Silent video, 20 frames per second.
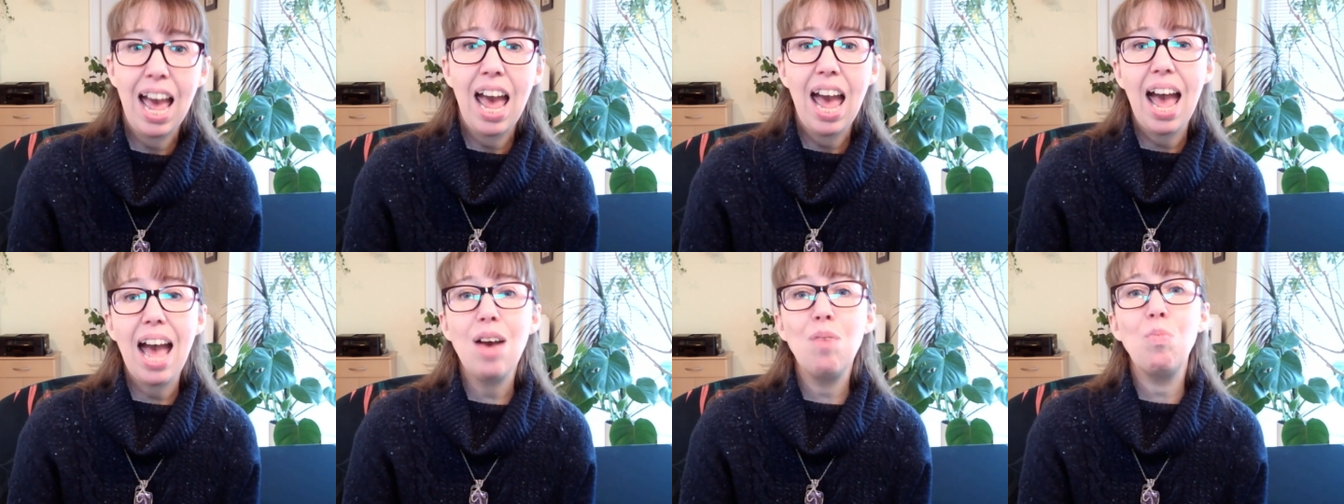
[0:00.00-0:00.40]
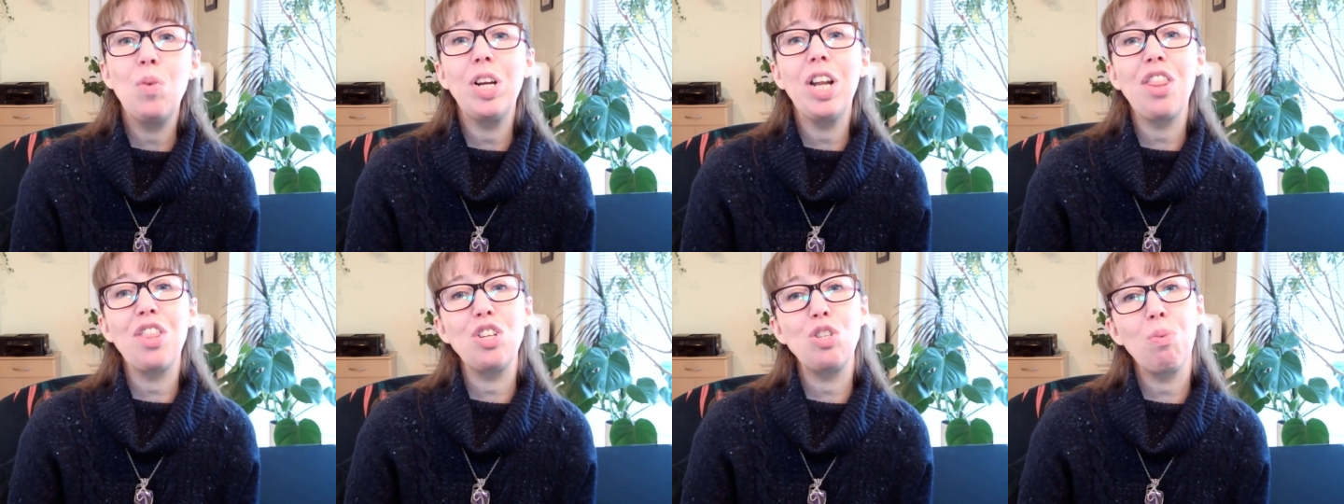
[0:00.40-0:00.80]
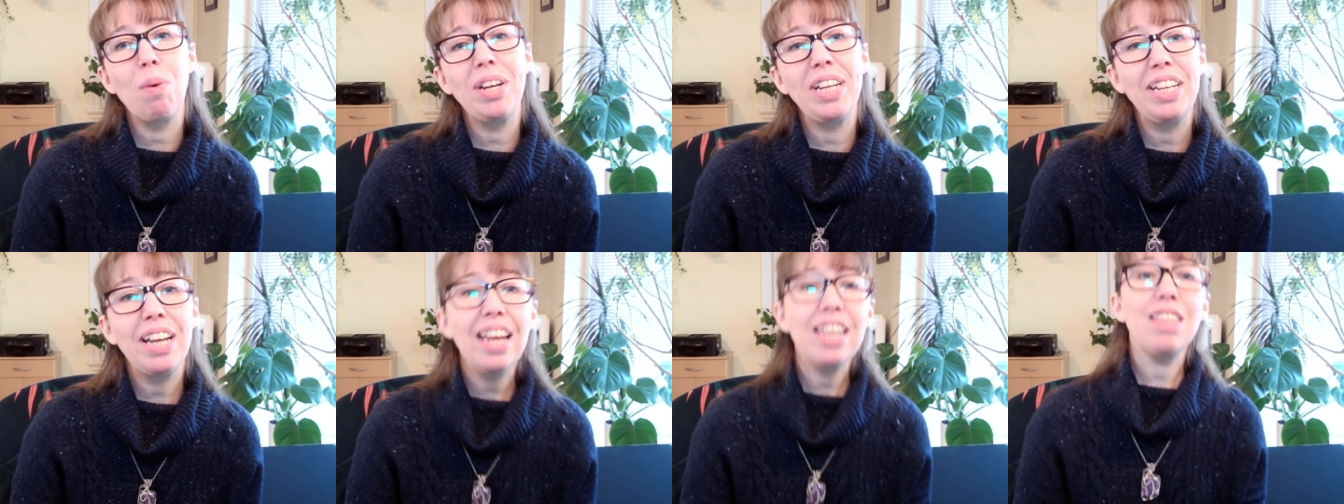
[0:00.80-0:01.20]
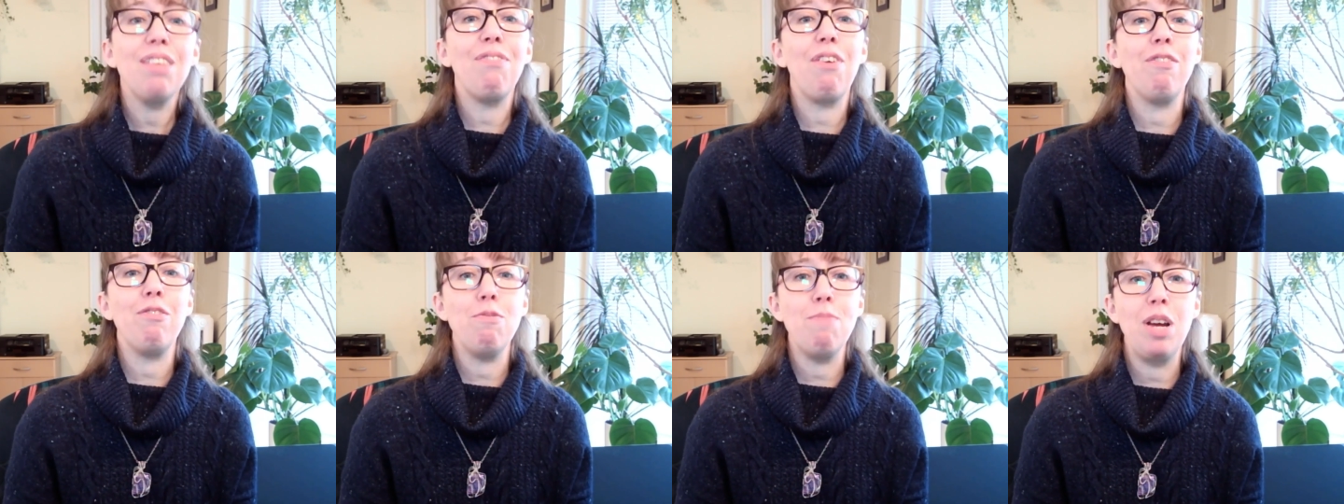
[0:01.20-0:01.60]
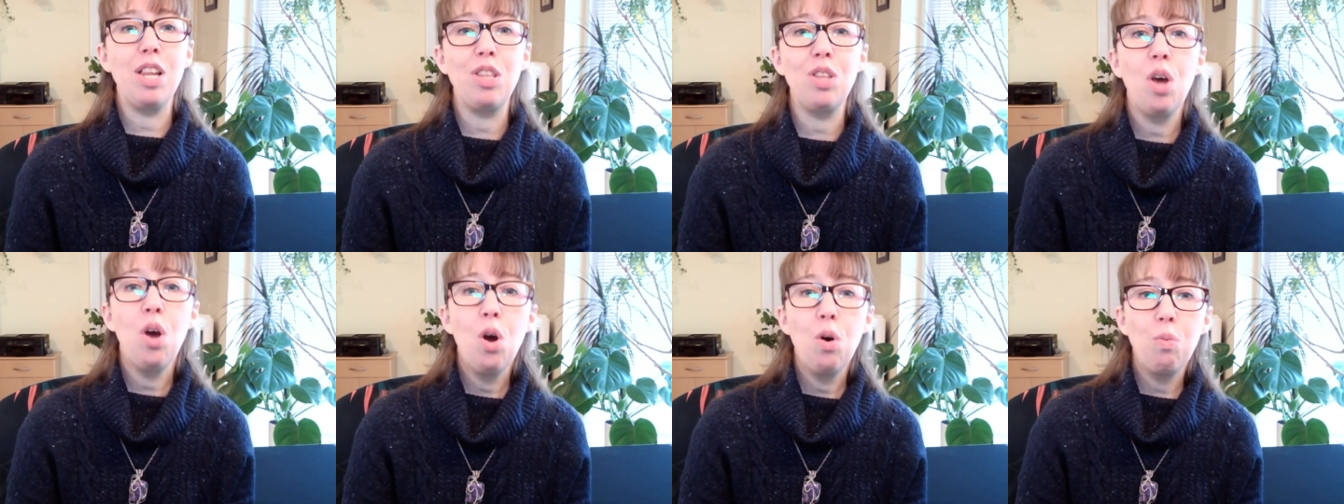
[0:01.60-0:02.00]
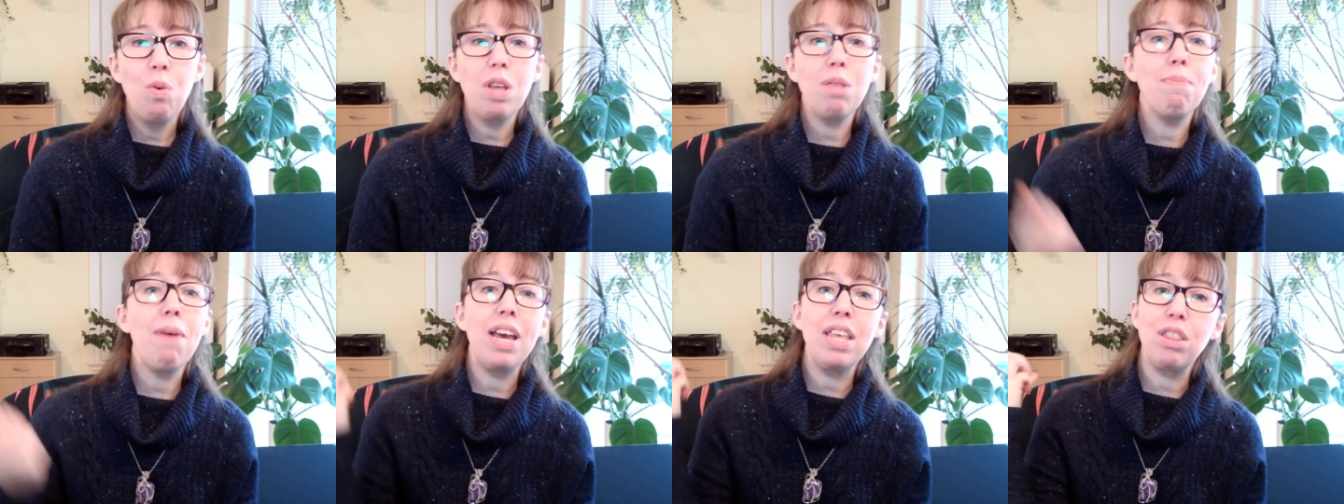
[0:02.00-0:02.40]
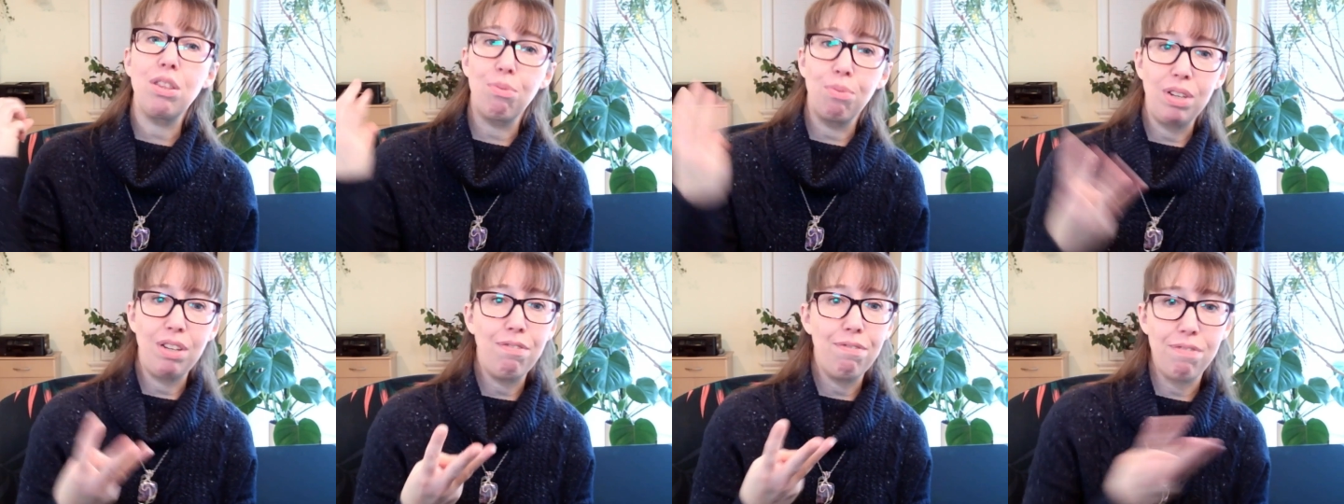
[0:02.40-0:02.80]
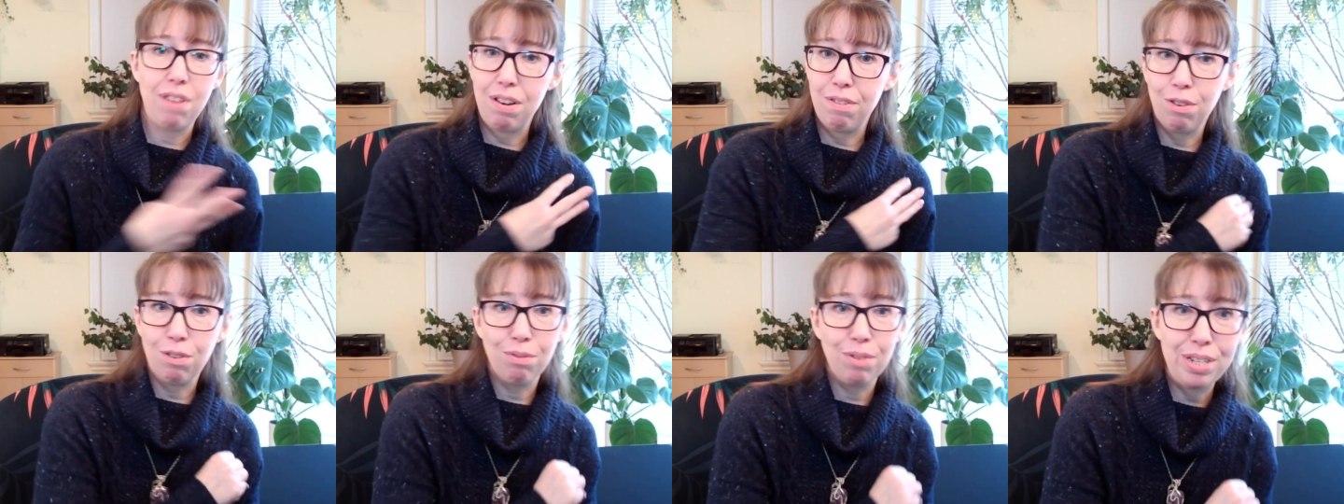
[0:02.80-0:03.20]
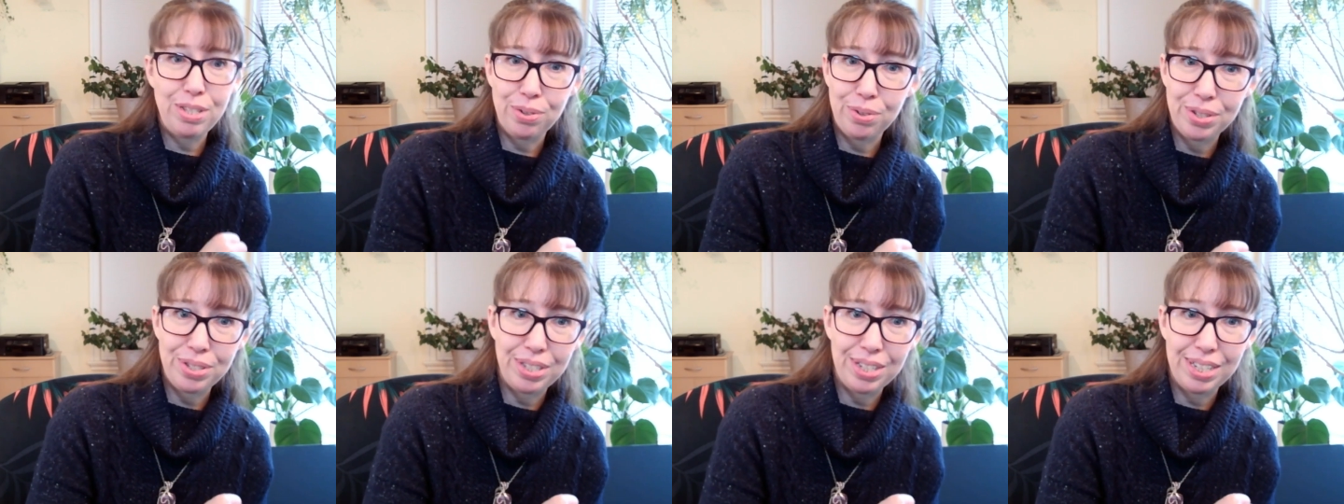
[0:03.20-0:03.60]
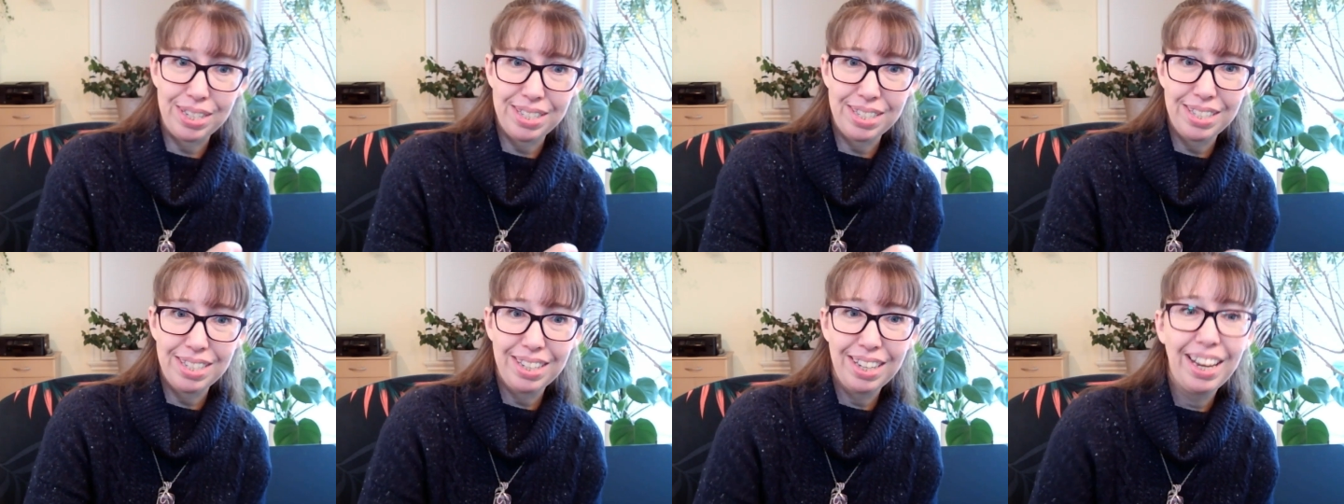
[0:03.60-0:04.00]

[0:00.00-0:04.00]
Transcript: and one on the 29th of every month with my 3 favorite resources.